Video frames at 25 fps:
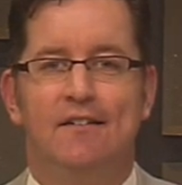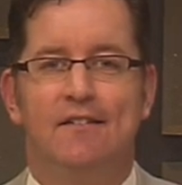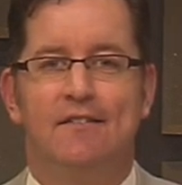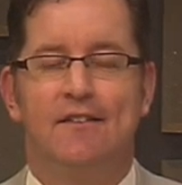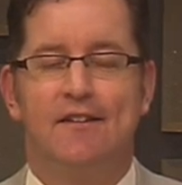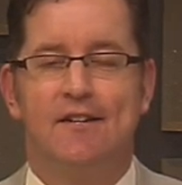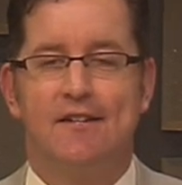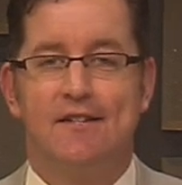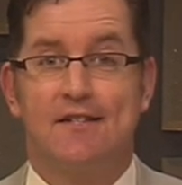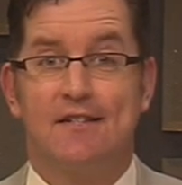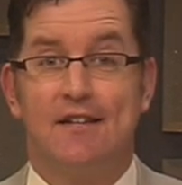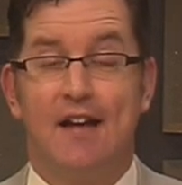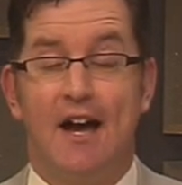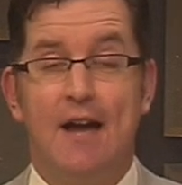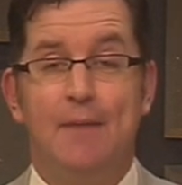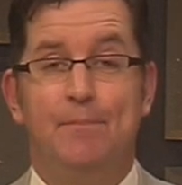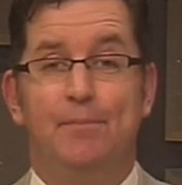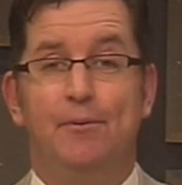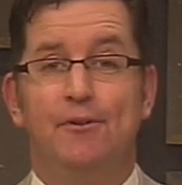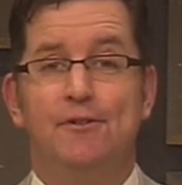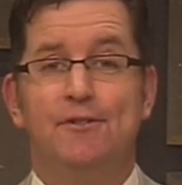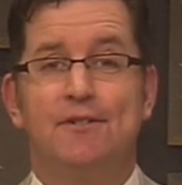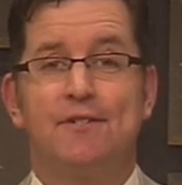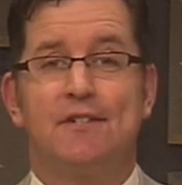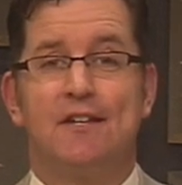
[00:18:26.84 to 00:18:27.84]
The
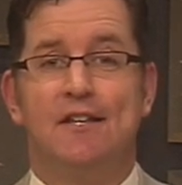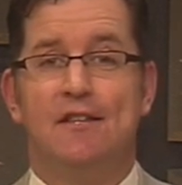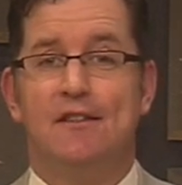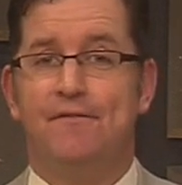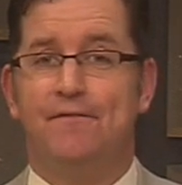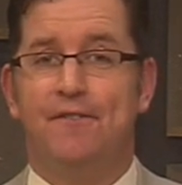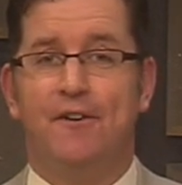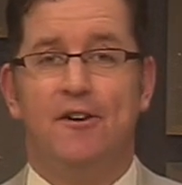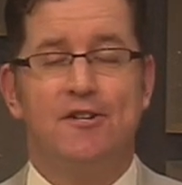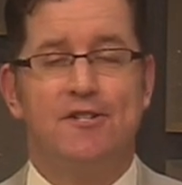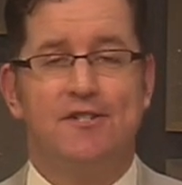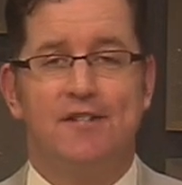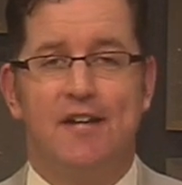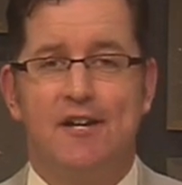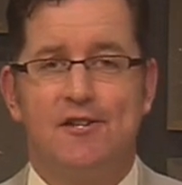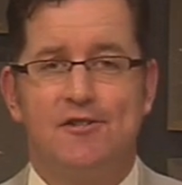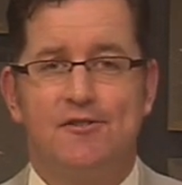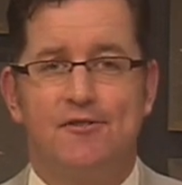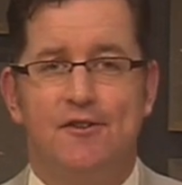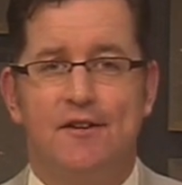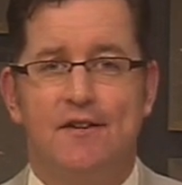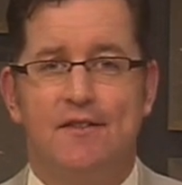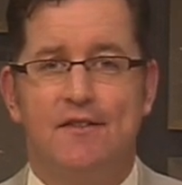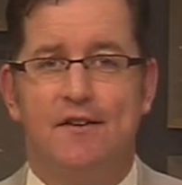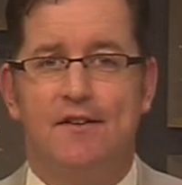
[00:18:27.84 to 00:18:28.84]
disciples in the first
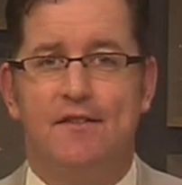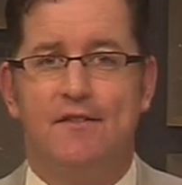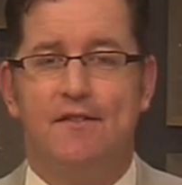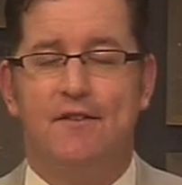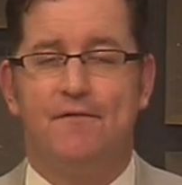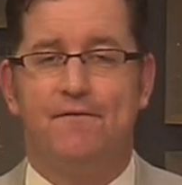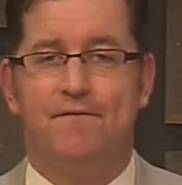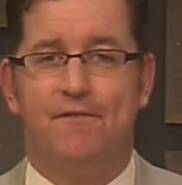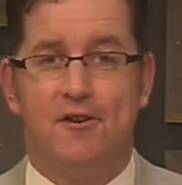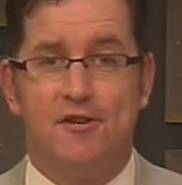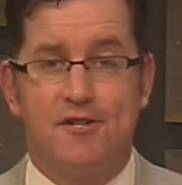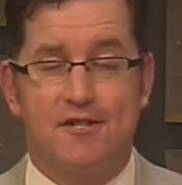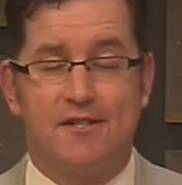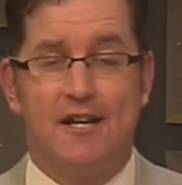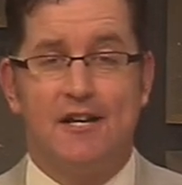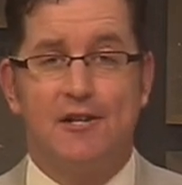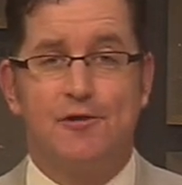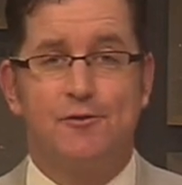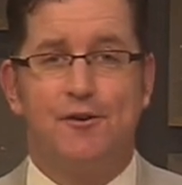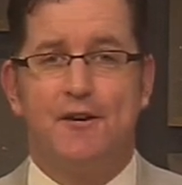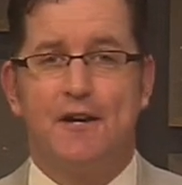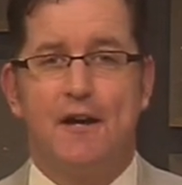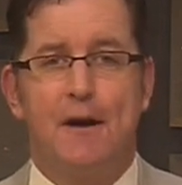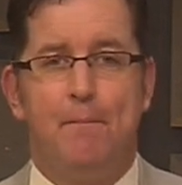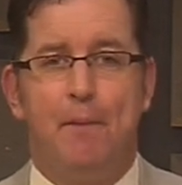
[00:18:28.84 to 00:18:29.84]
century, the first
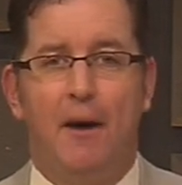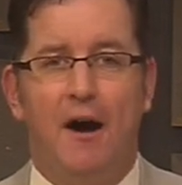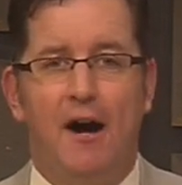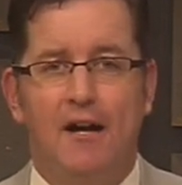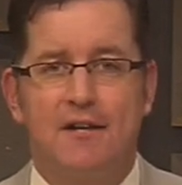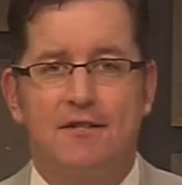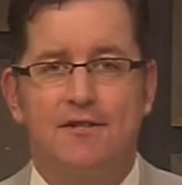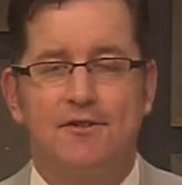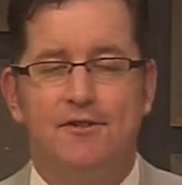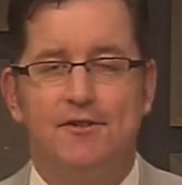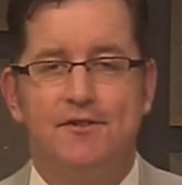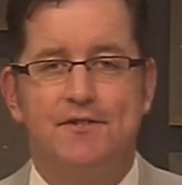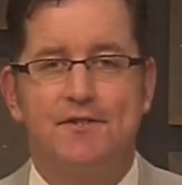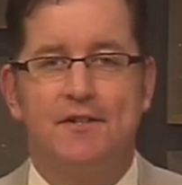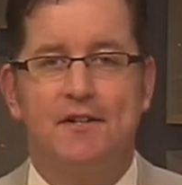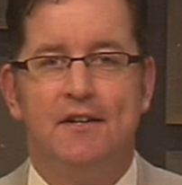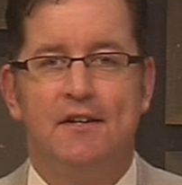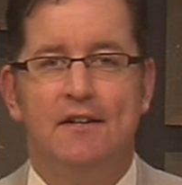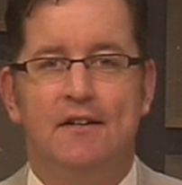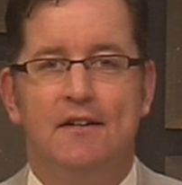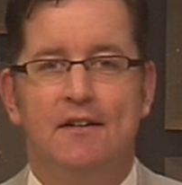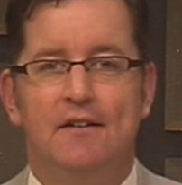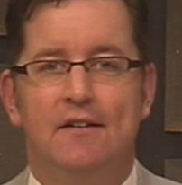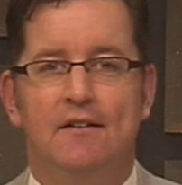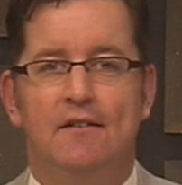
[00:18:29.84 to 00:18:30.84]
century apostles,
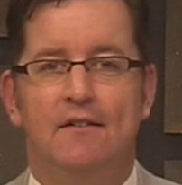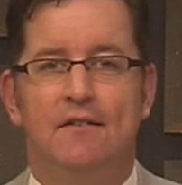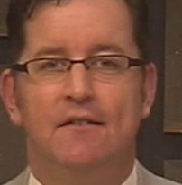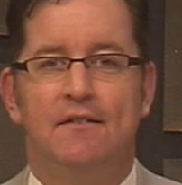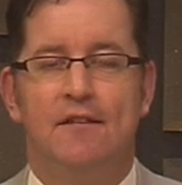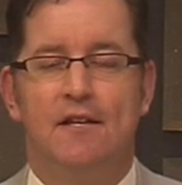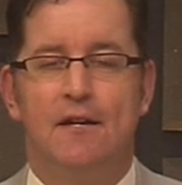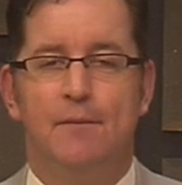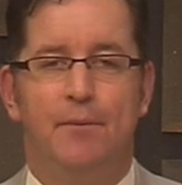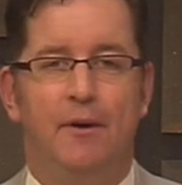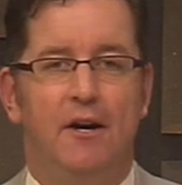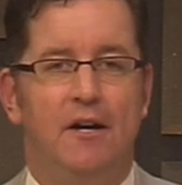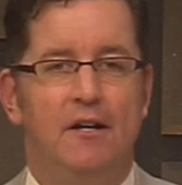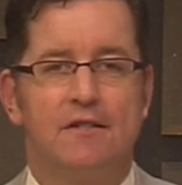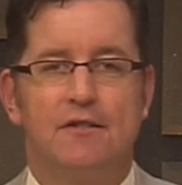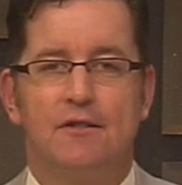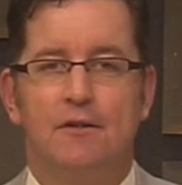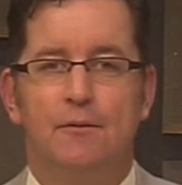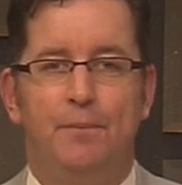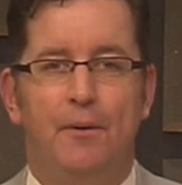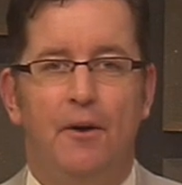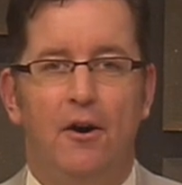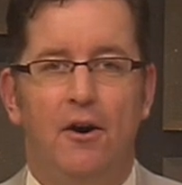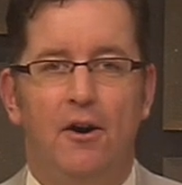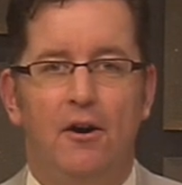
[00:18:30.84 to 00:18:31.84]
the
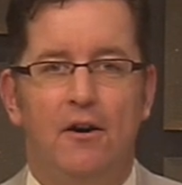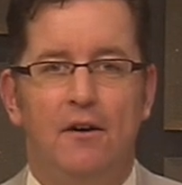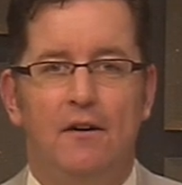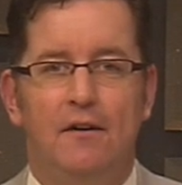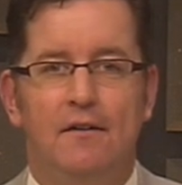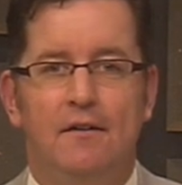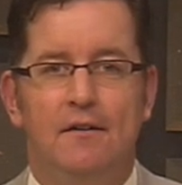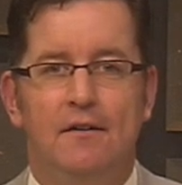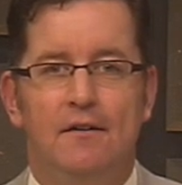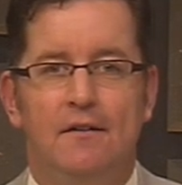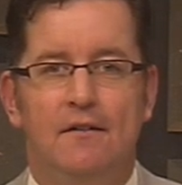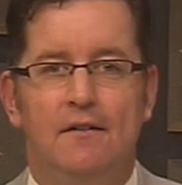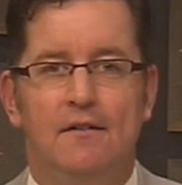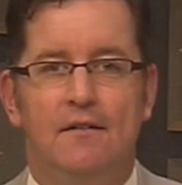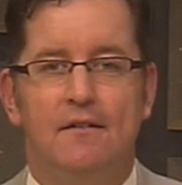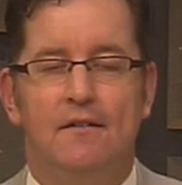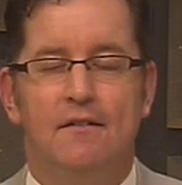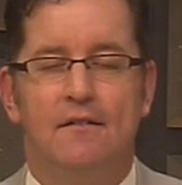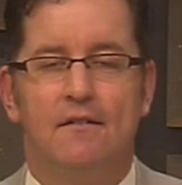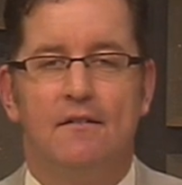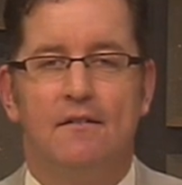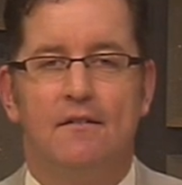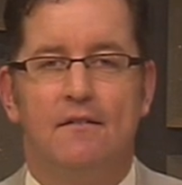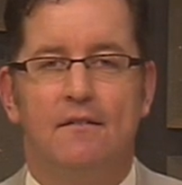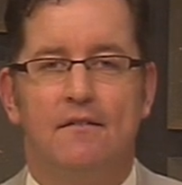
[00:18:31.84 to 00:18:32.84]
Apostle Paul,
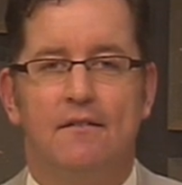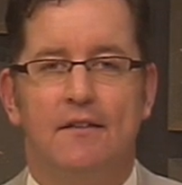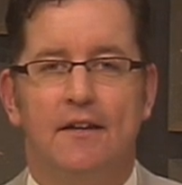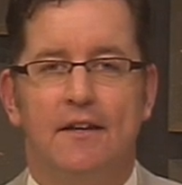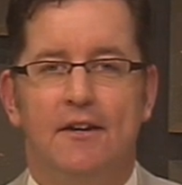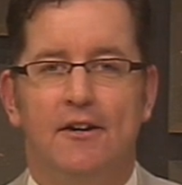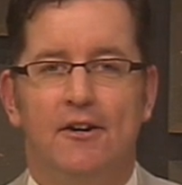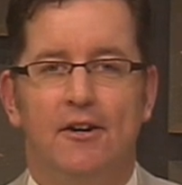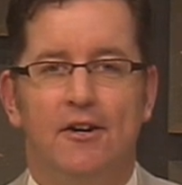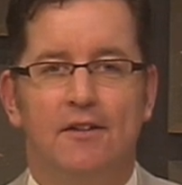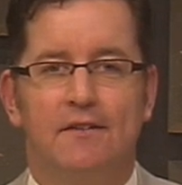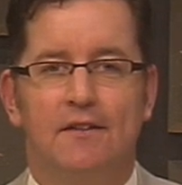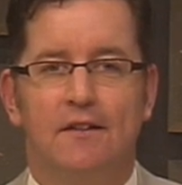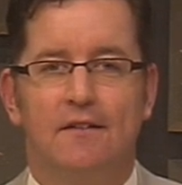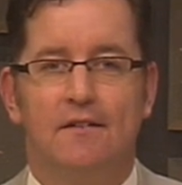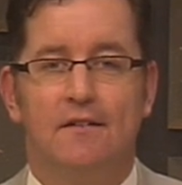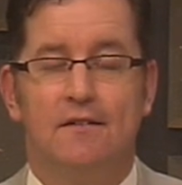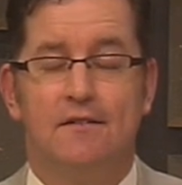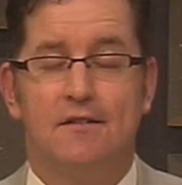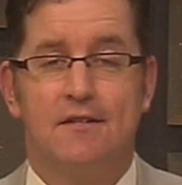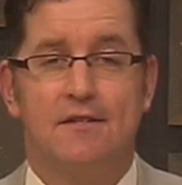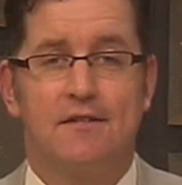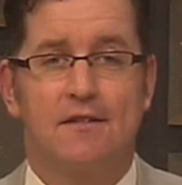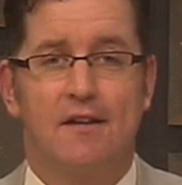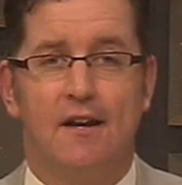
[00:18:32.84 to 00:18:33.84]
they all
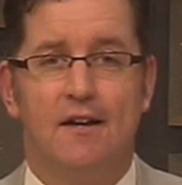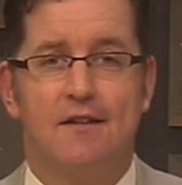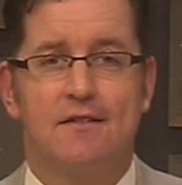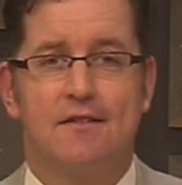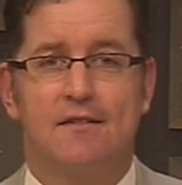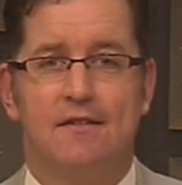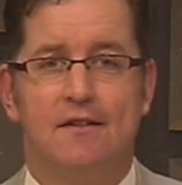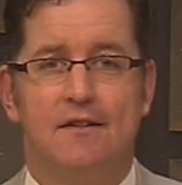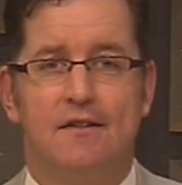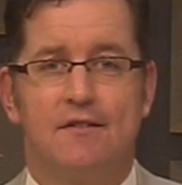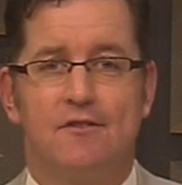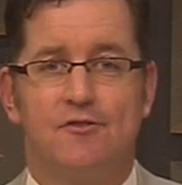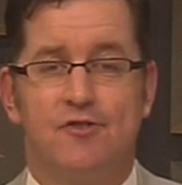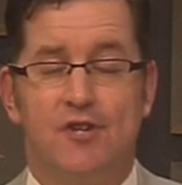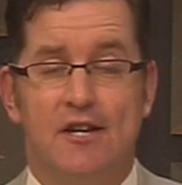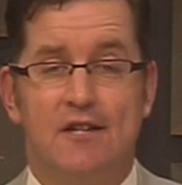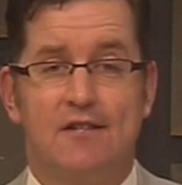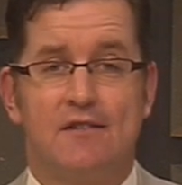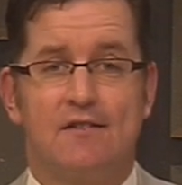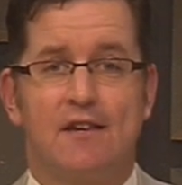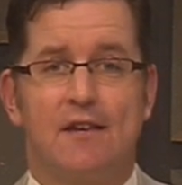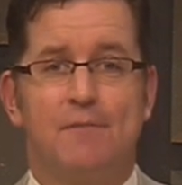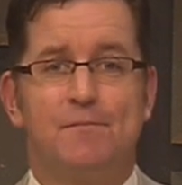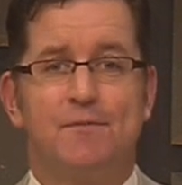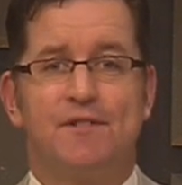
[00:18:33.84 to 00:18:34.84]
discussed this.
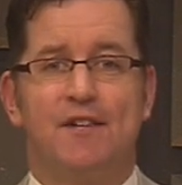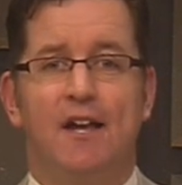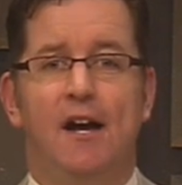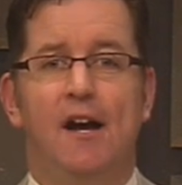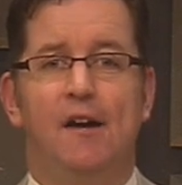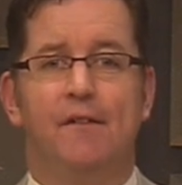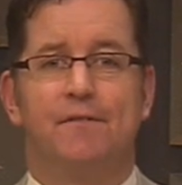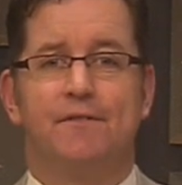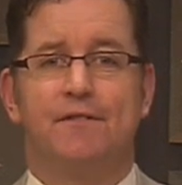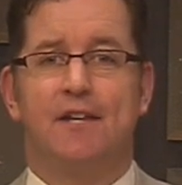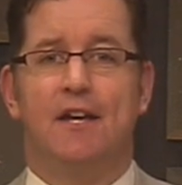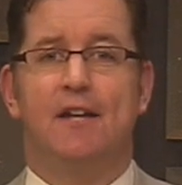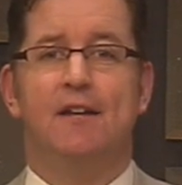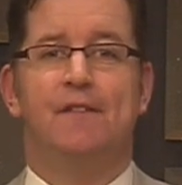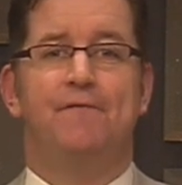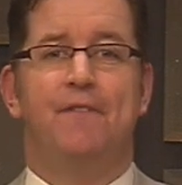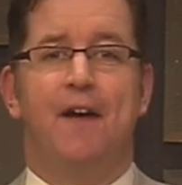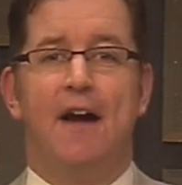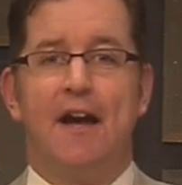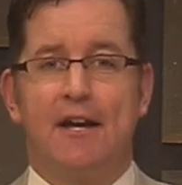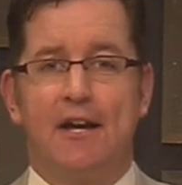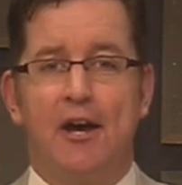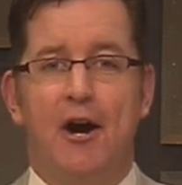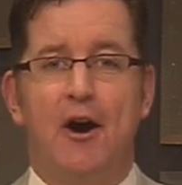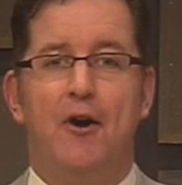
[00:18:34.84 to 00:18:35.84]
Jesus himself said, "If
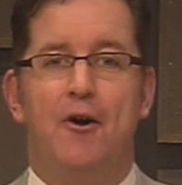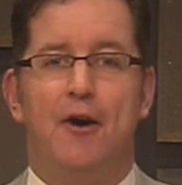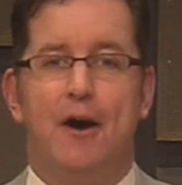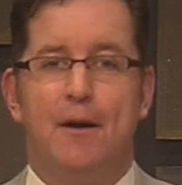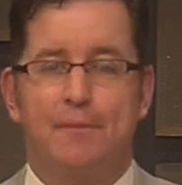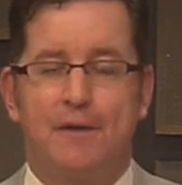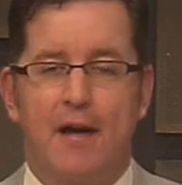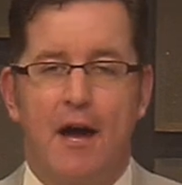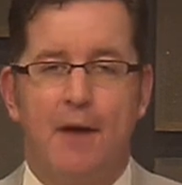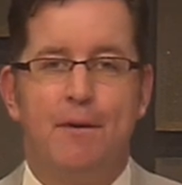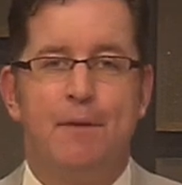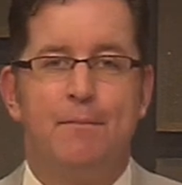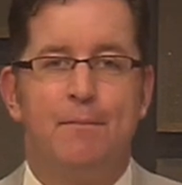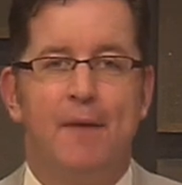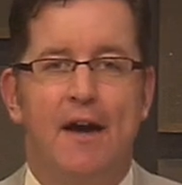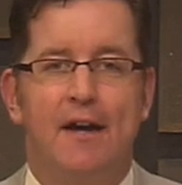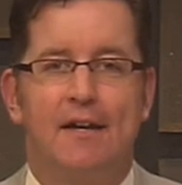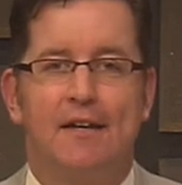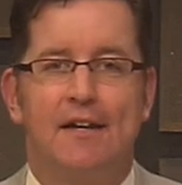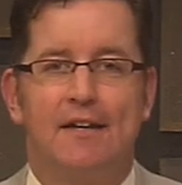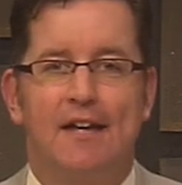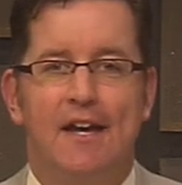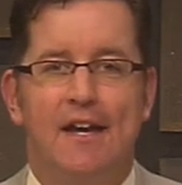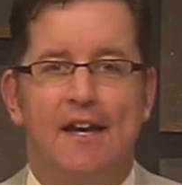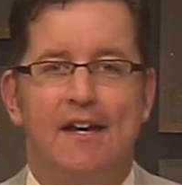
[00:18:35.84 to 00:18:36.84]
I go, I'm coming
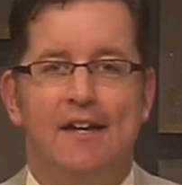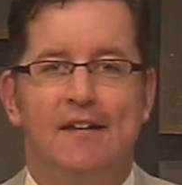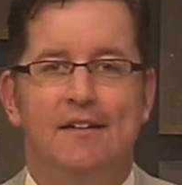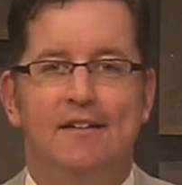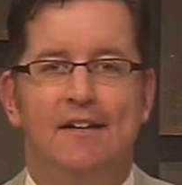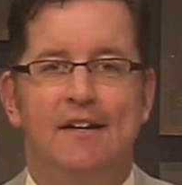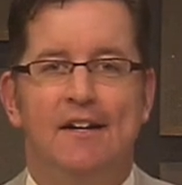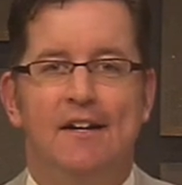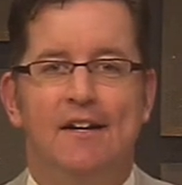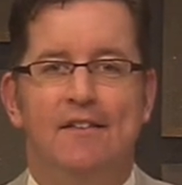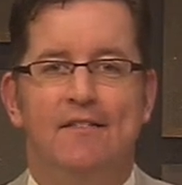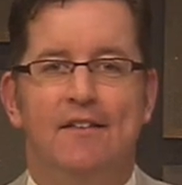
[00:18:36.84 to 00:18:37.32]
back again."